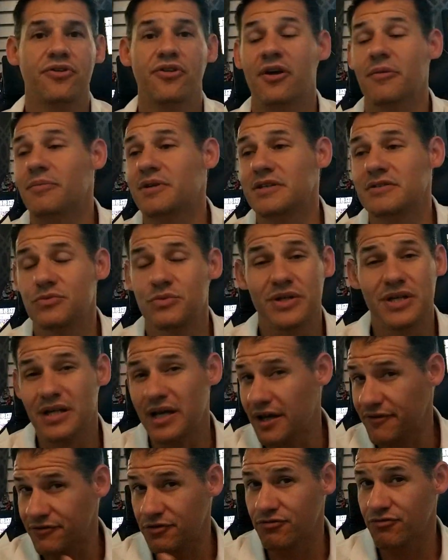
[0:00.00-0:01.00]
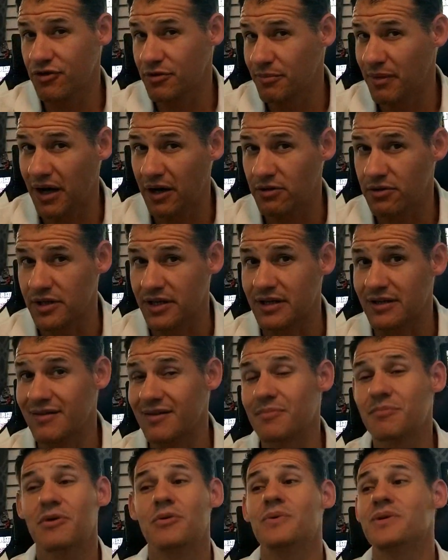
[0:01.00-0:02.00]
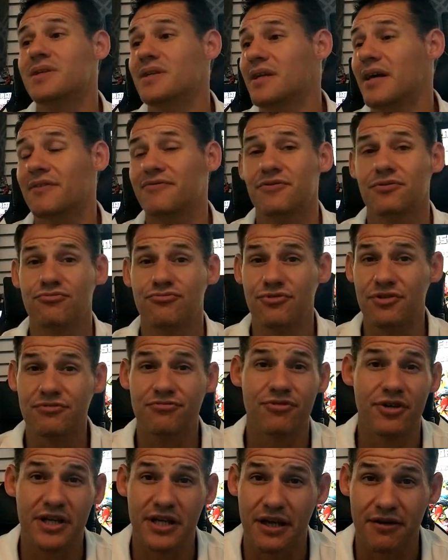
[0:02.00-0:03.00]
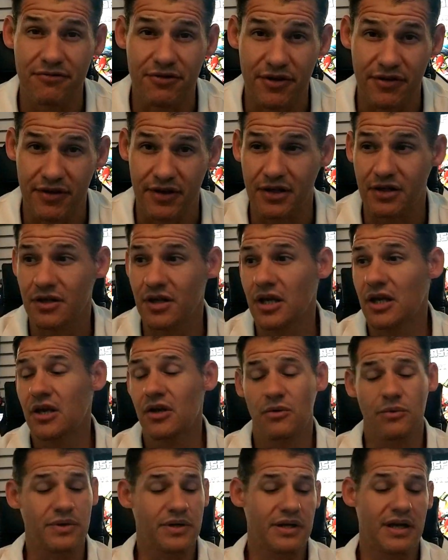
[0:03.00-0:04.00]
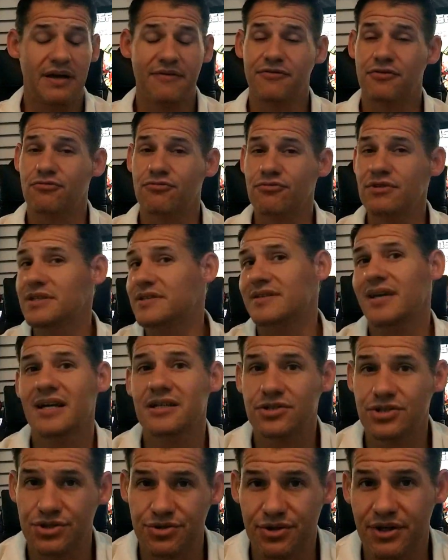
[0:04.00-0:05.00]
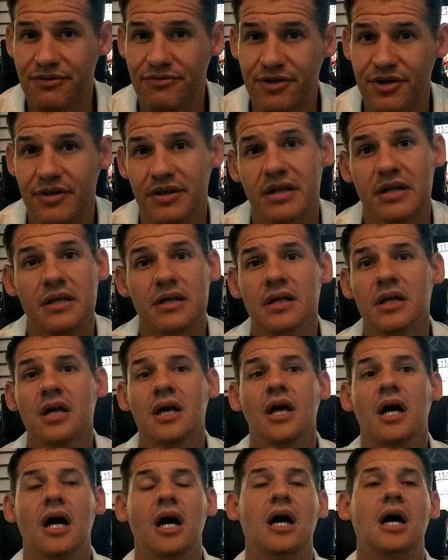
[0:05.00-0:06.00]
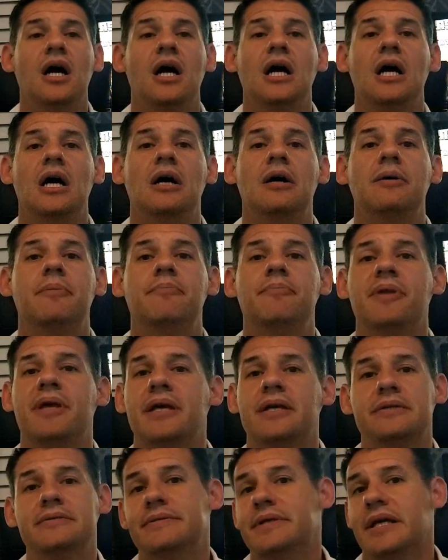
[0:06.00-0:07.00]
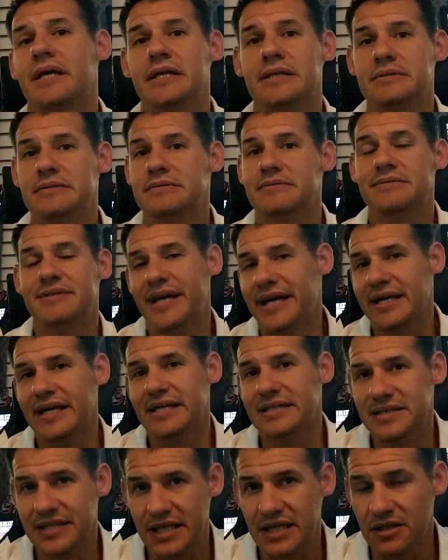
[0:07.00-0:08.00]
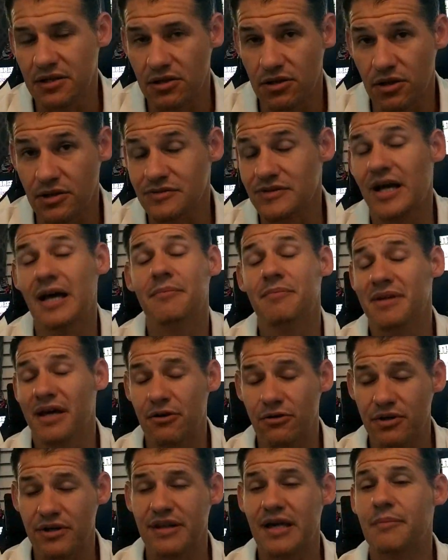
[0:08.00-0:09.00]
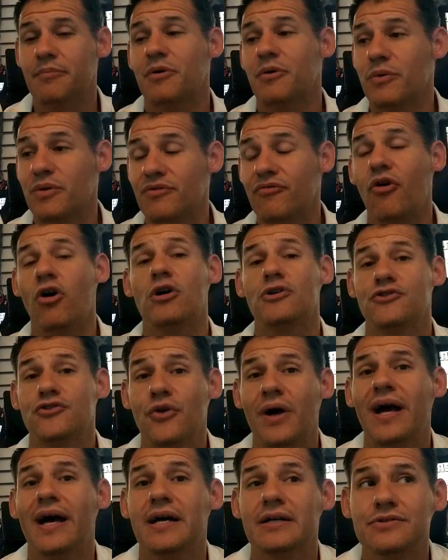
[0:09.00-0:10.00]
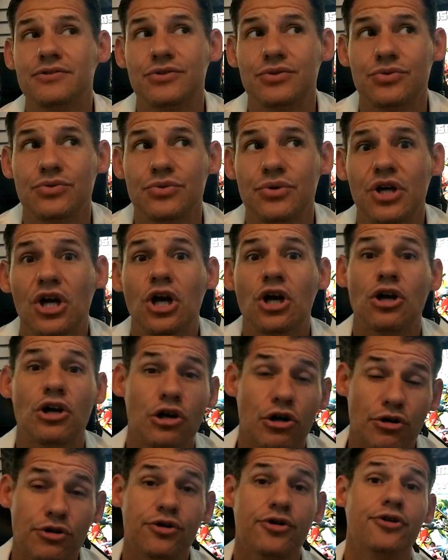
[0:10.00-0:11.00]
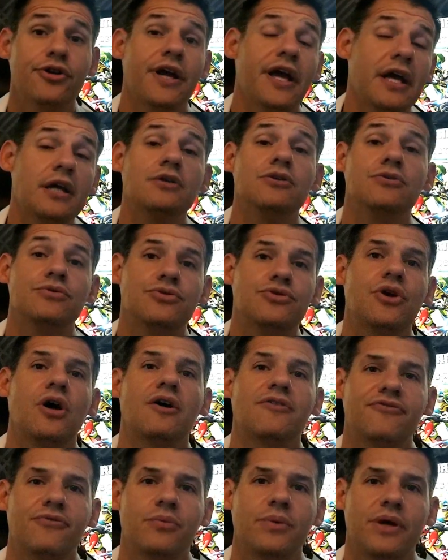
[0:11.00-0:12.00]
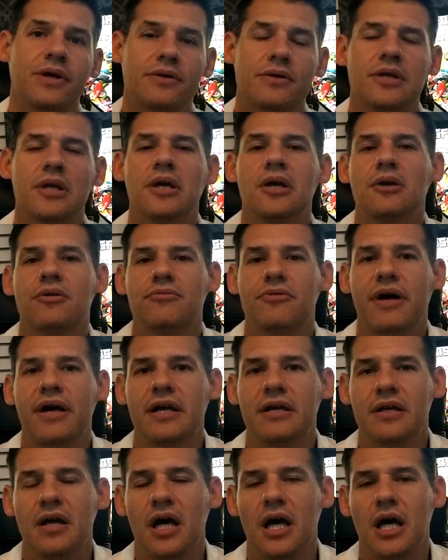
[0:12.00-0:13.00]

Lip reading: That means we didn't have to remodel anything, but we did have to re-rig everything. We did have to retexture everything. And that has taken a long time. Not only that, but we've also had to learn a new software, right?